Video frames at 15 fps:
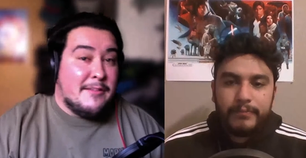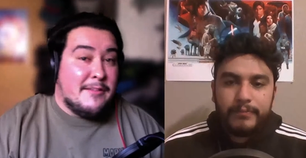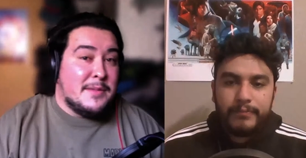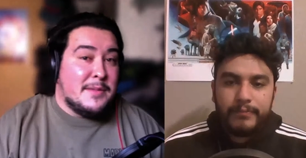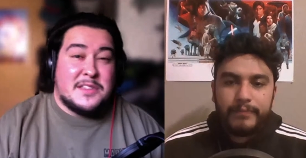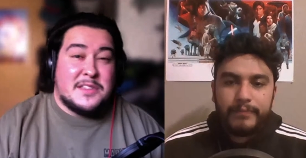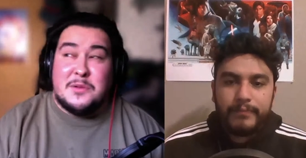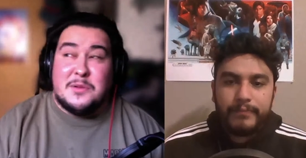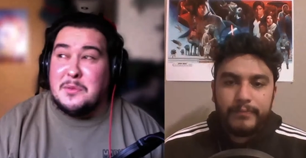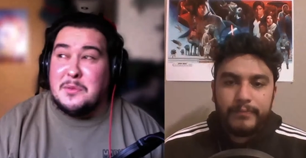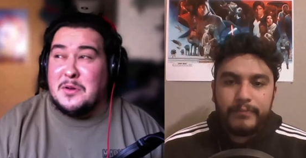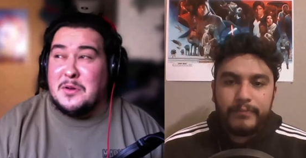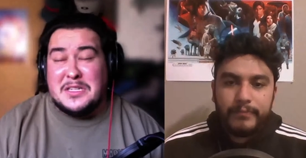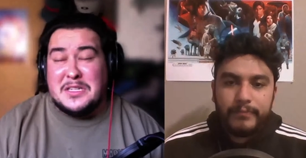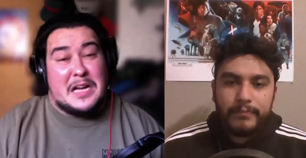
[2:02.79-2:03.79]
Speaker 1: They haven't been in the Super
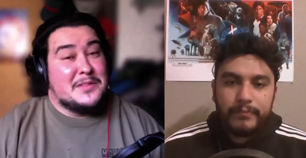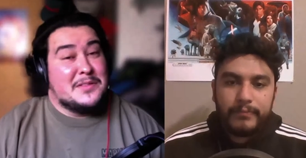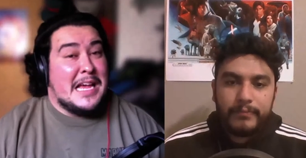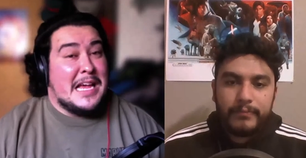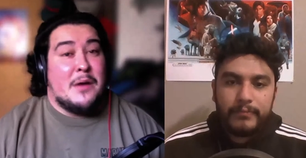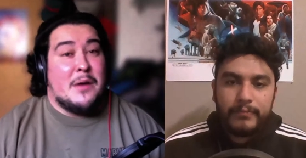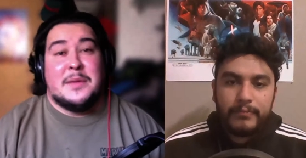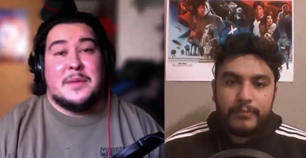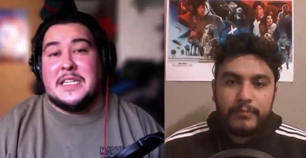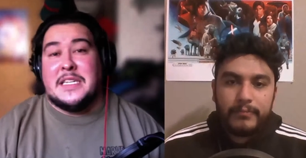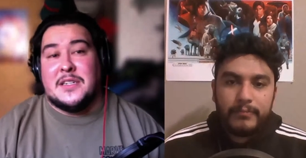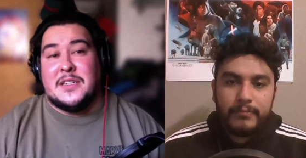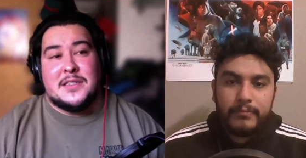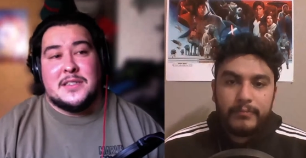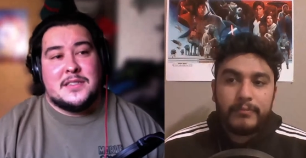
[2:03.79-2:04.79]
Bowl in God knows how many
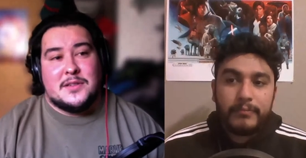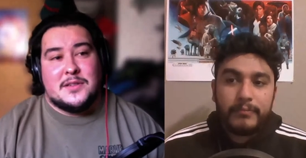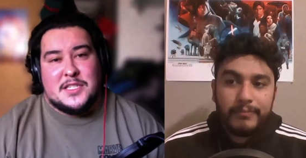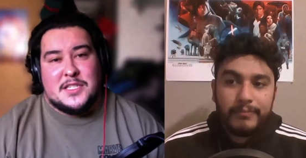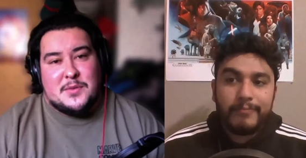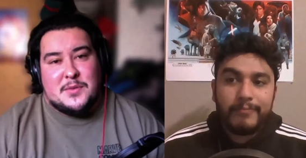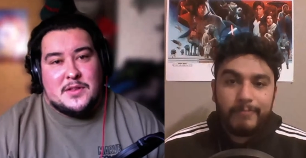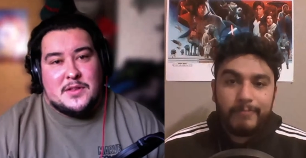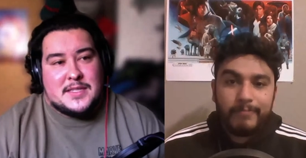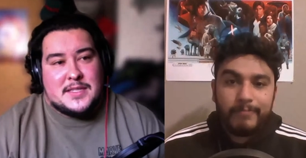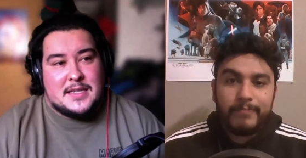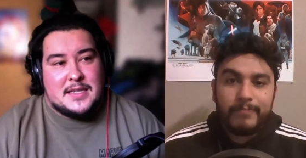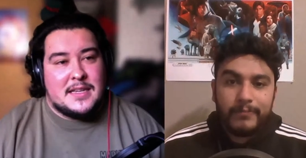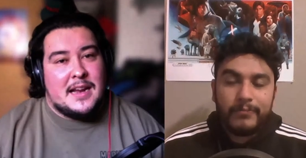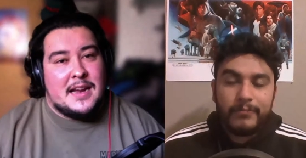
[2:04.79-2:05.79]
years. So it's just one of those
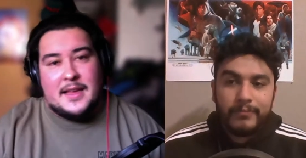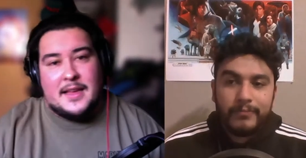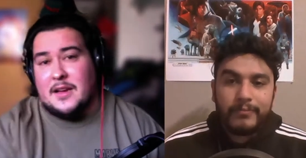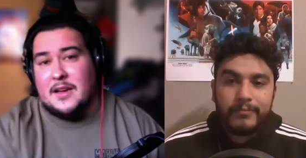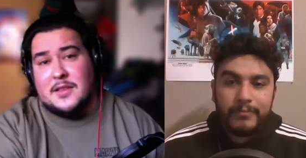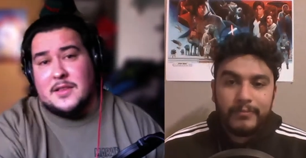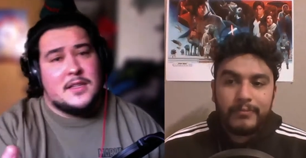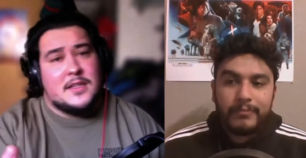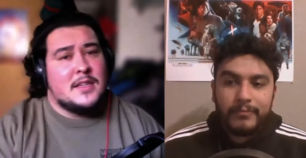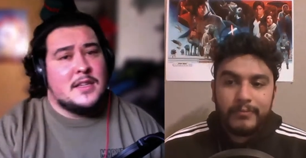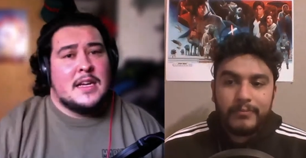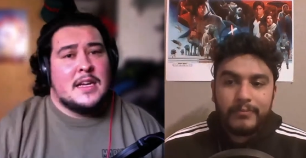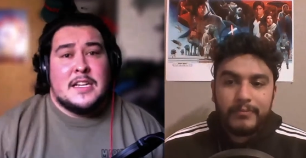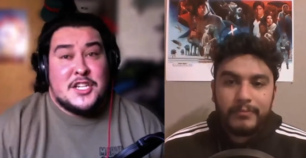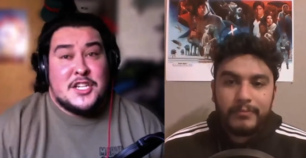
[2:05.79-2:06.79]
things, kind of like how the
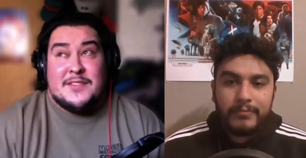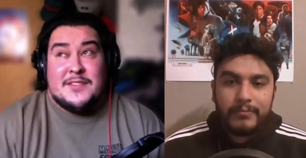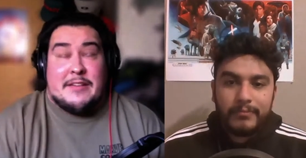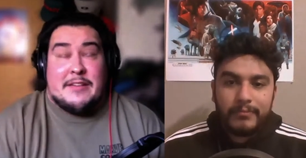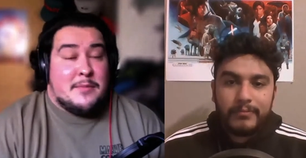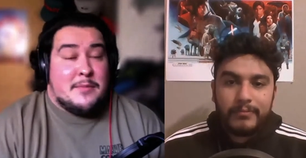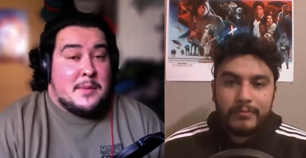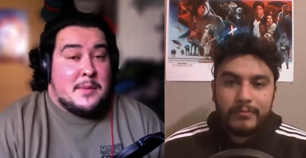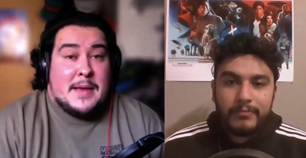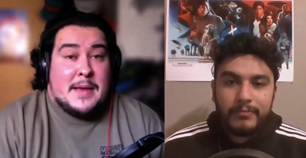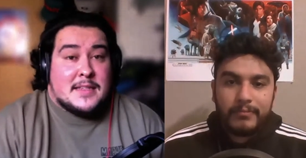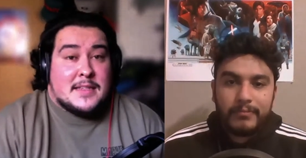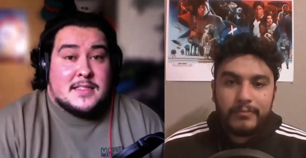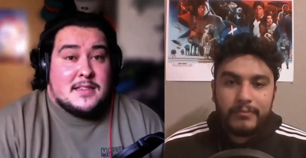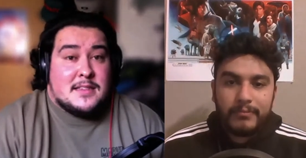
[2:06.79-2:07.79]
Chiefs haven't been
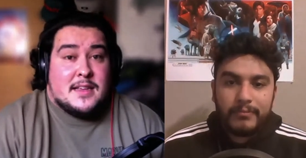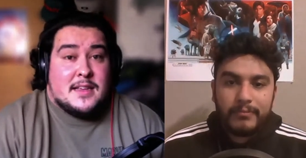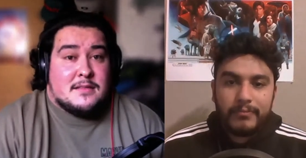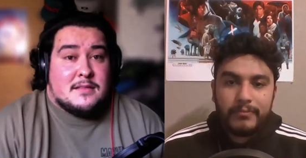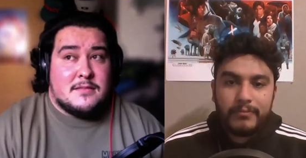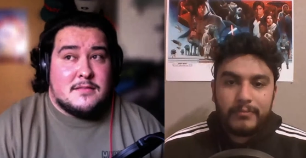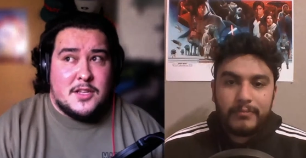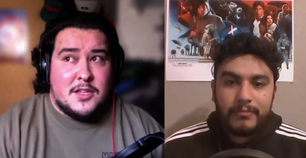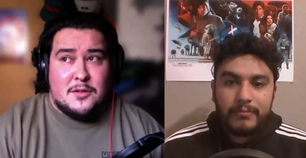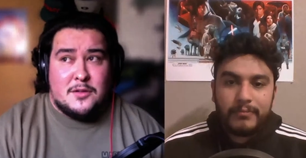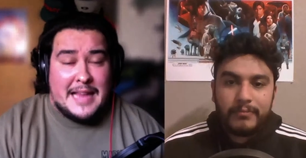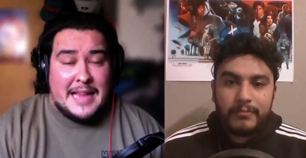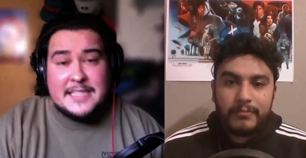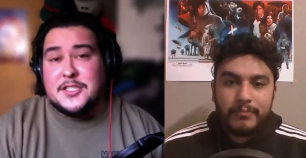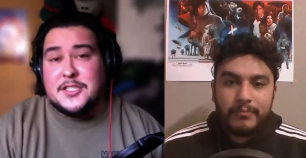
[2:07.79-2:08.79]
back since
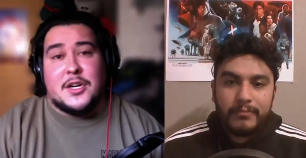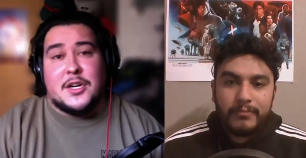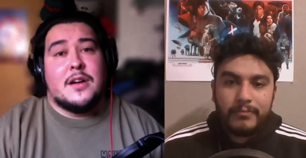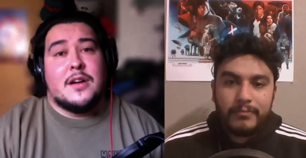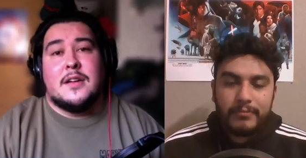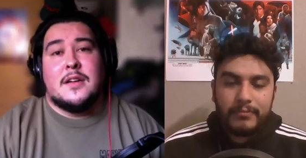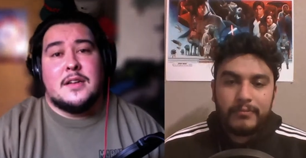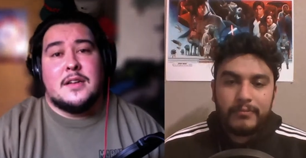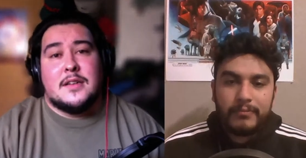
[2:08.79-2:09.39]
last year.